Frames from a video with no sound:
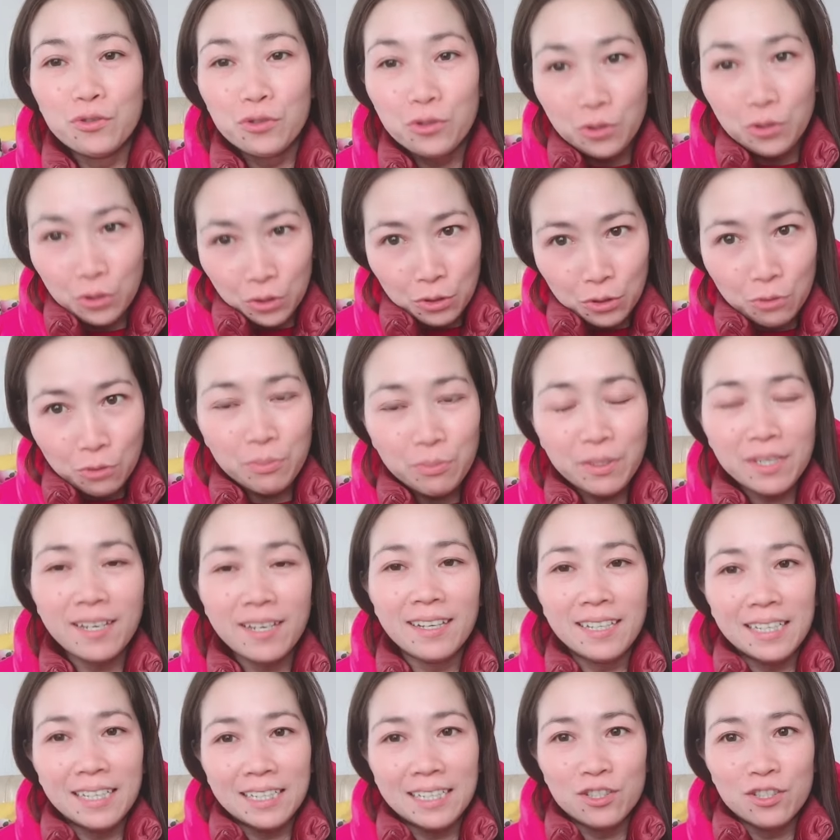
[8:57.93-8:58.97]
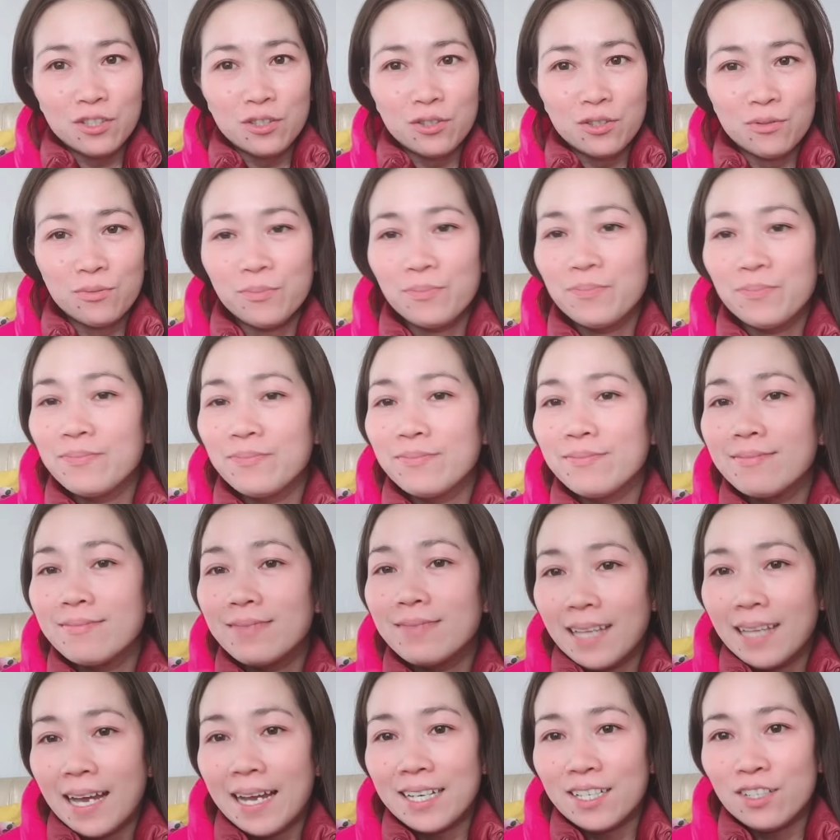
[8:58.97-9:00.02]
to be
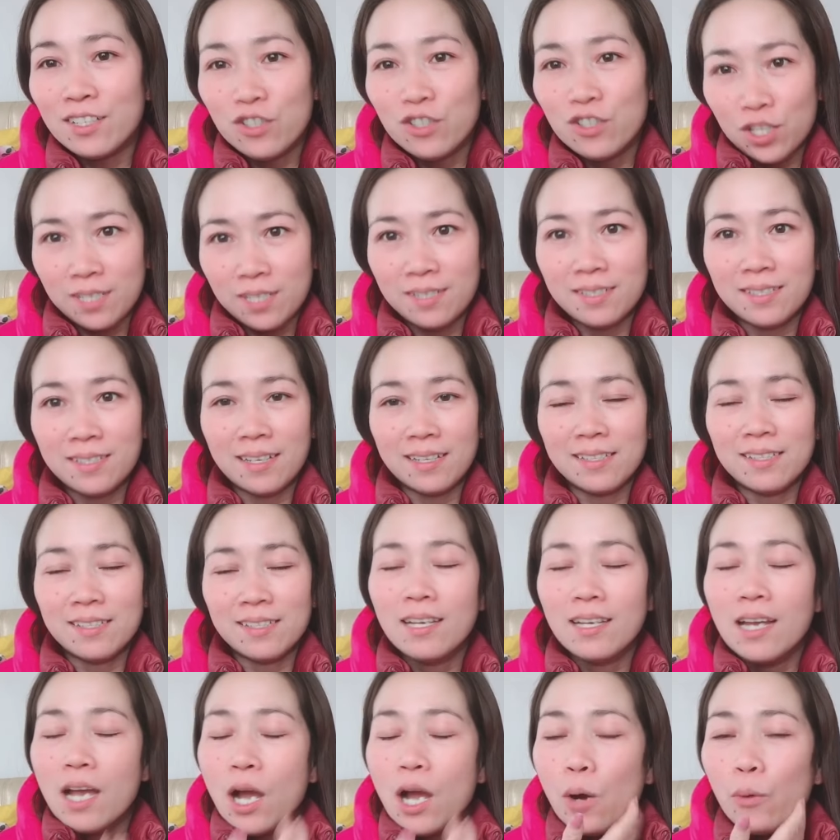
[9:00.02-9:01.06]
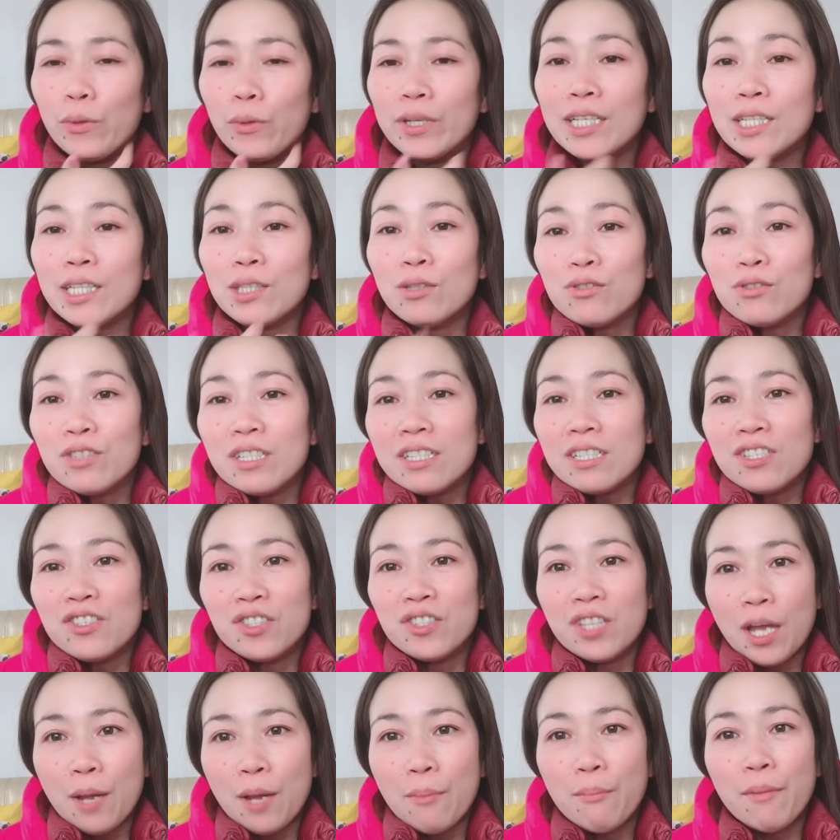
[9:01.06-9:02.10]
like Jesus. We need to teach
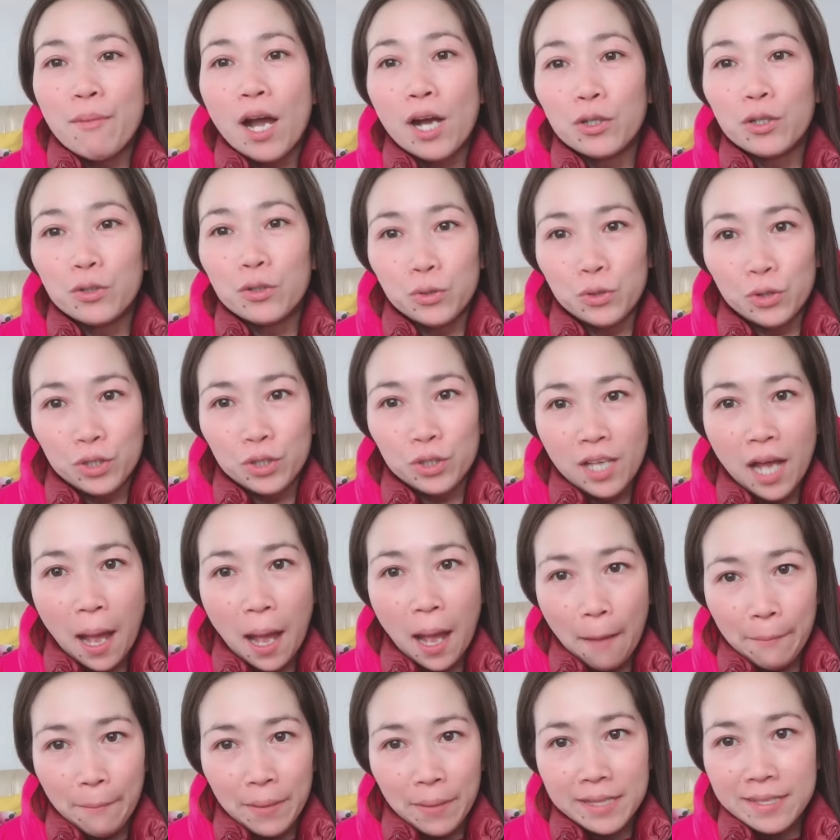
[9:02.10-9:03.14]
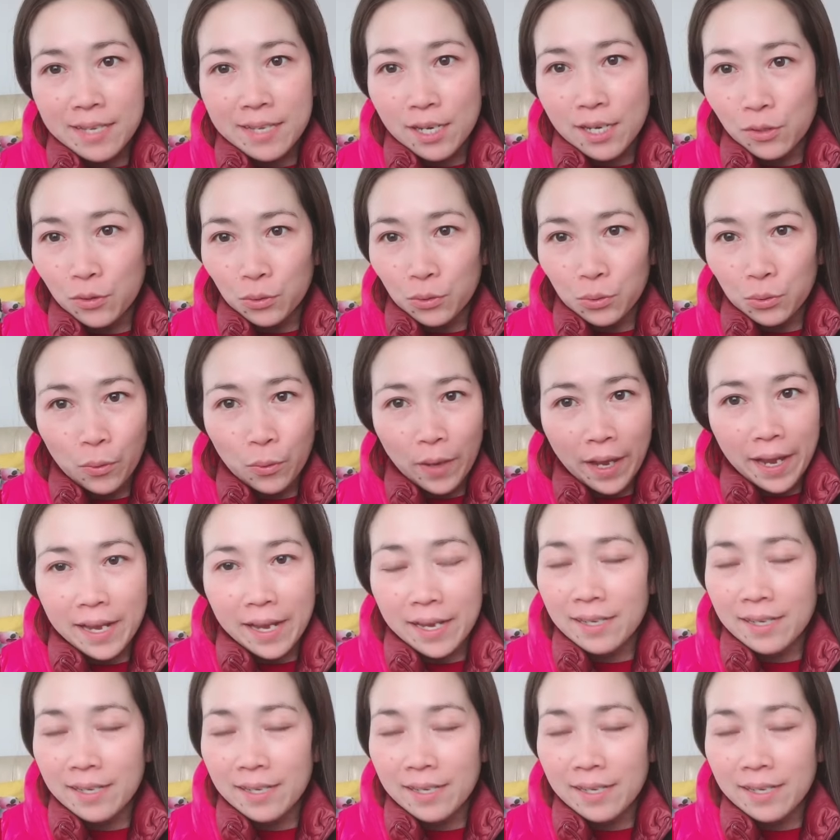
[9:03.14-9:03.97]
them a good habit, a good way.